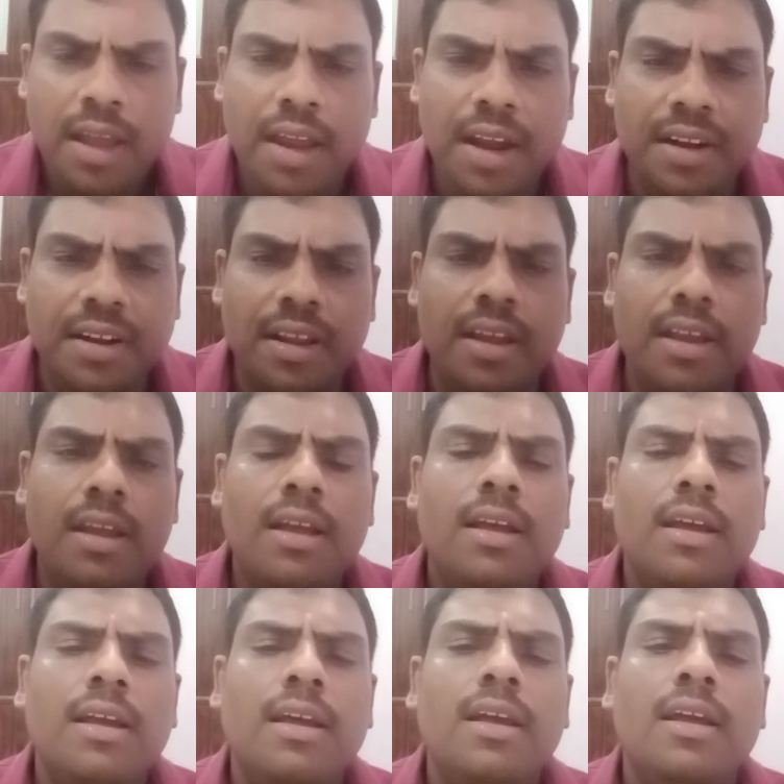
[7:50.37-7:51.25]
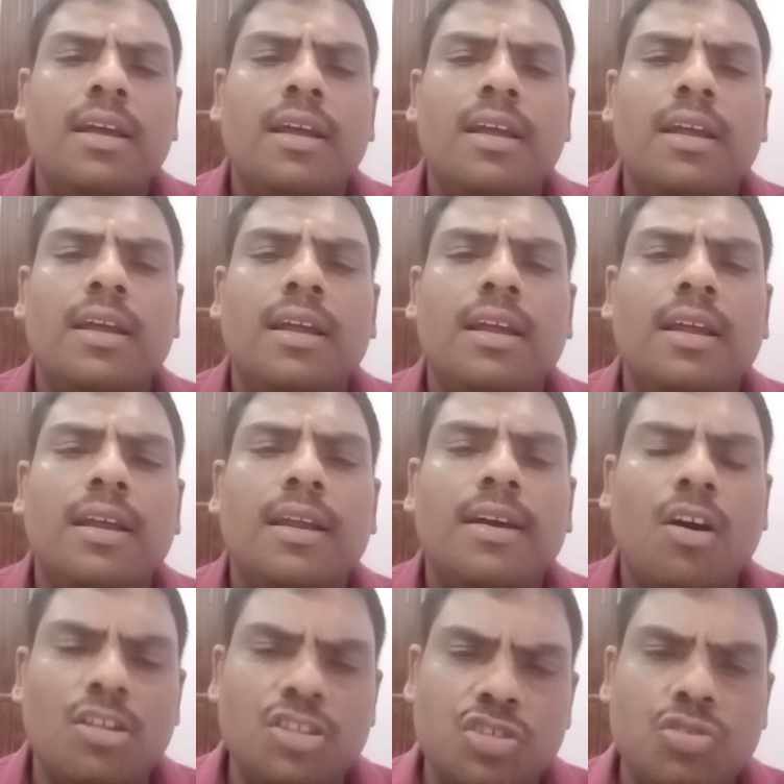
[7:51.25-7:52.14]
it
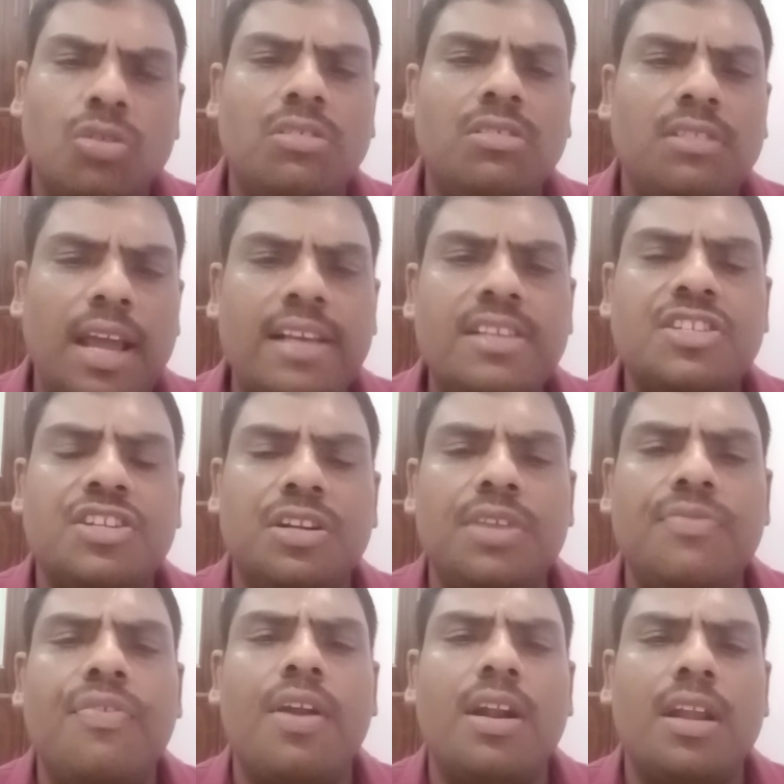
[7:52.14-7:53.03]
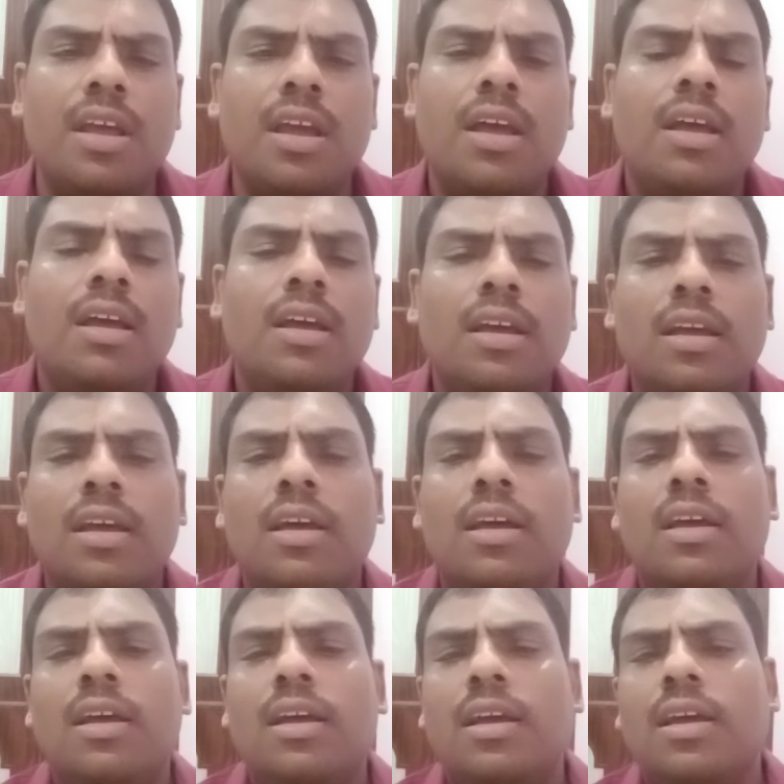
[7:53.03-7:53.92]
also takes different,
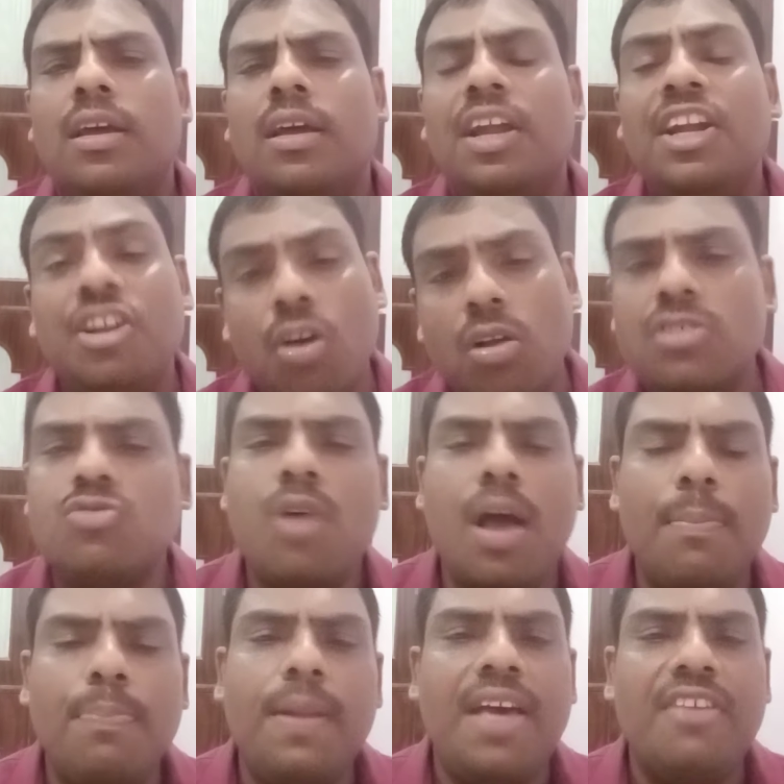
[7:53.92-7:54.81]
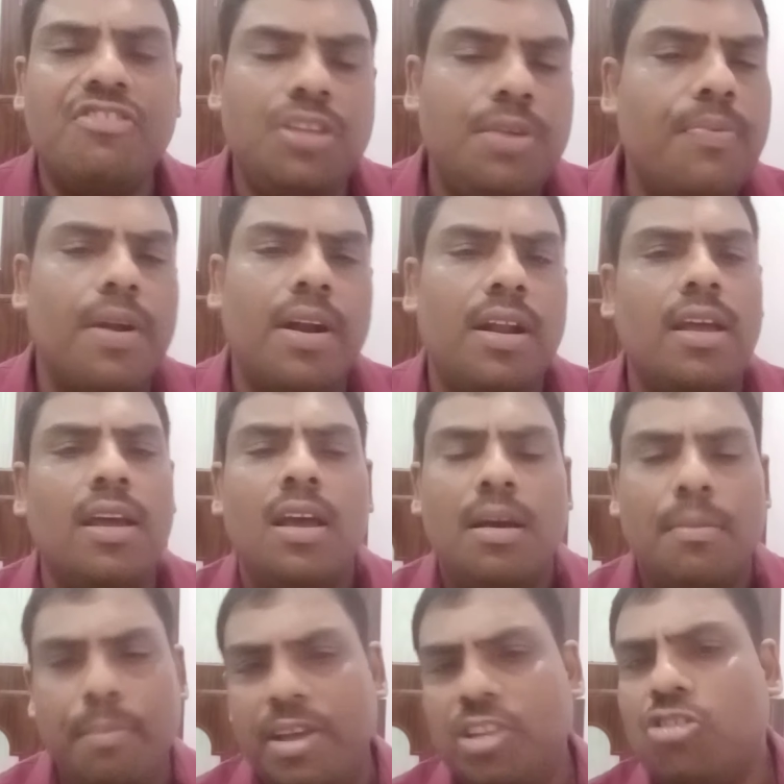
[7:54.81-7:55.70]
it also applies different
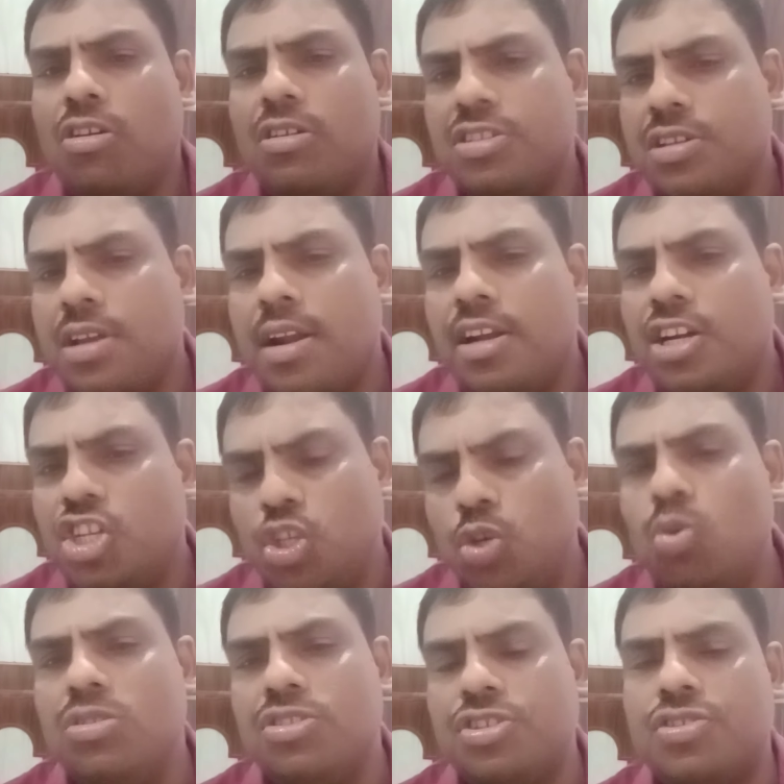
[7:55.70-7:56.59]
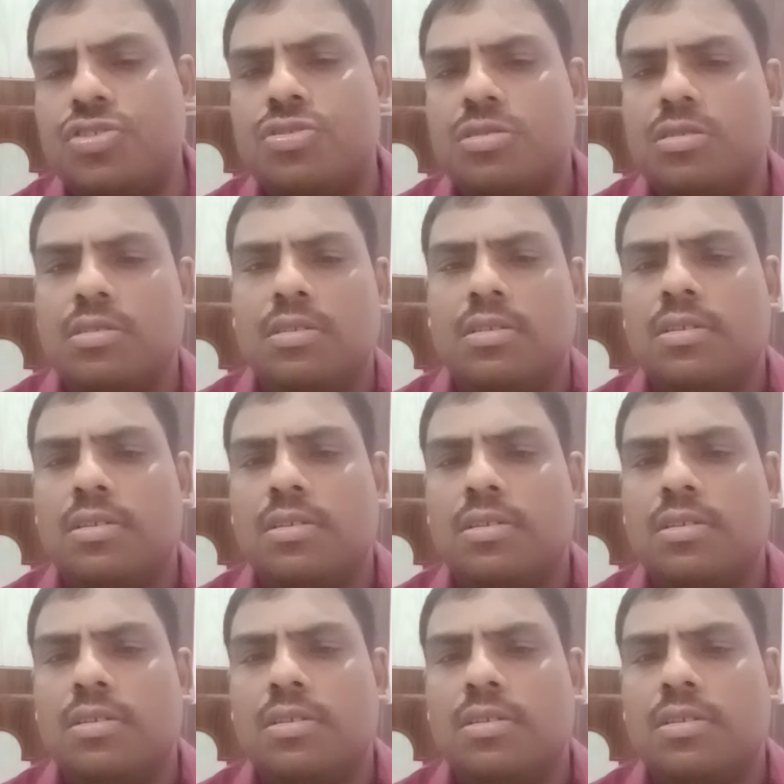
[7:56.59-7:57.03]
methods and tools.